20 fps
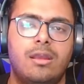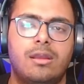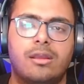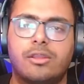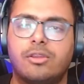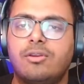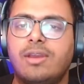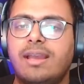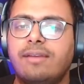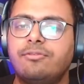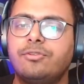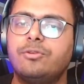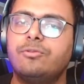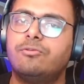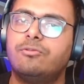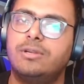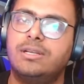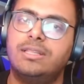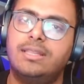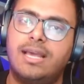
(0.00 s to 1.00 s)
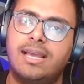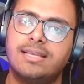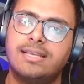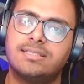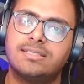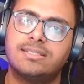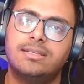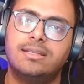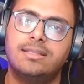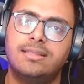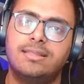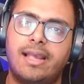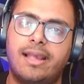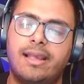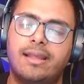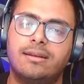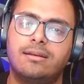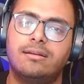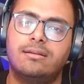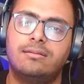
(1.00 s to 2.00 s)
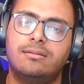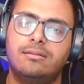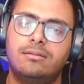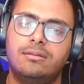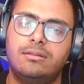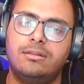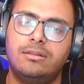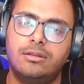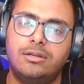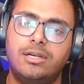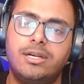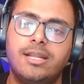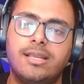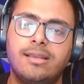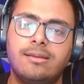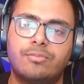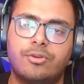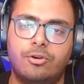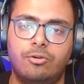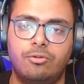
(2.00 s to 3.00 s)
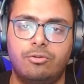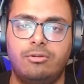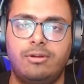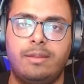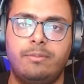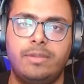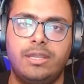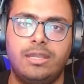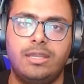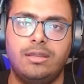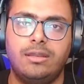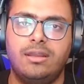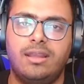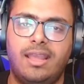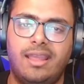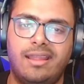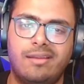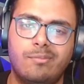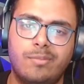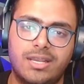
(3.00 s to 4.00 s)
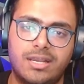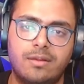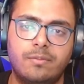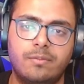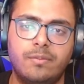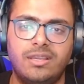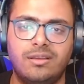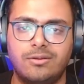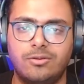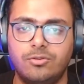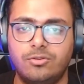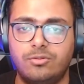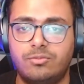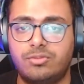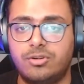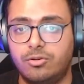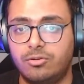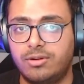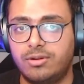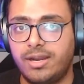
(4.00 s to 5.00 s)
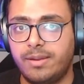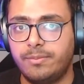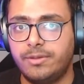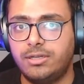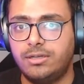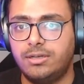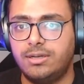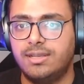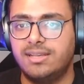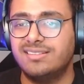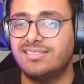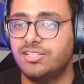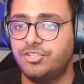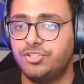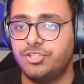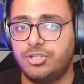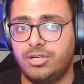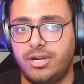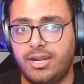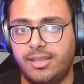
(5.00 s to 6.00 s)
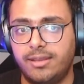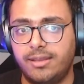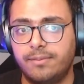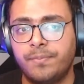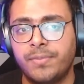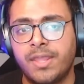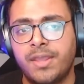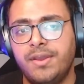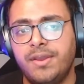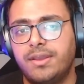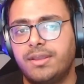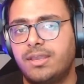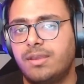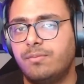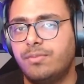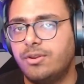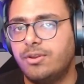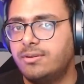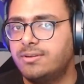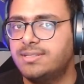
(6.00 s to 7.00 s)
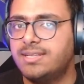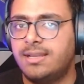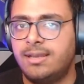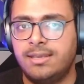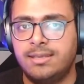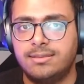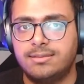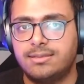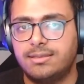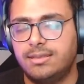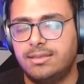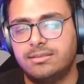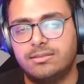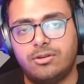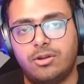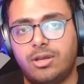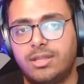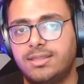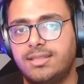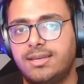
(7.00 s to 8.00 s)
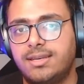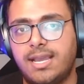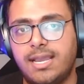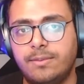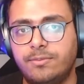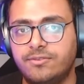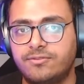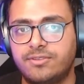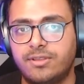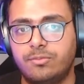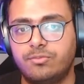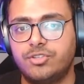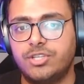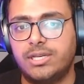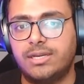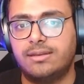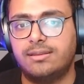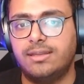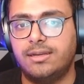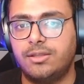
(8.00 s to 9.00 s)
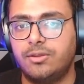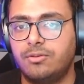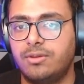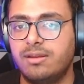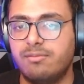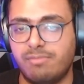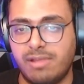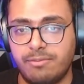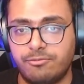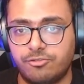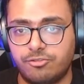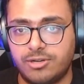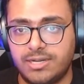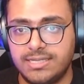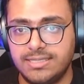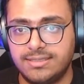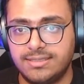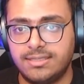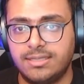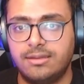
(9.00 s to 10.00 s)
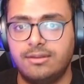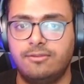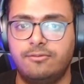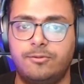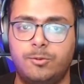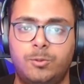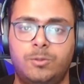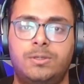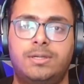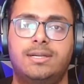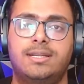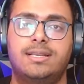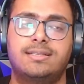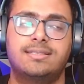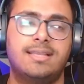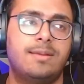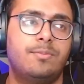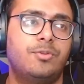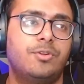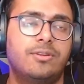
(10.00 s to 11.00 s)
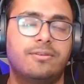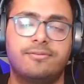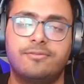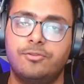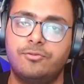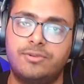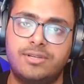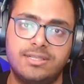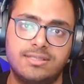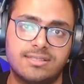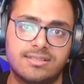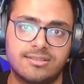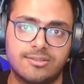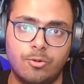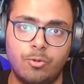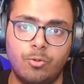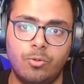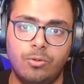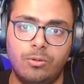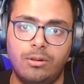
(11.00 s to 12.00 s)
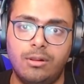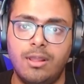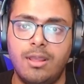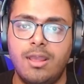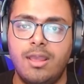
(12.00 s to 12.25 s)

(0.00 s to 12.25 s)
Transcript: You have to realize that learning programming and becoming a good programmer is a journey. Computer science is not the type of subject that you can memorize. For example, if you were in school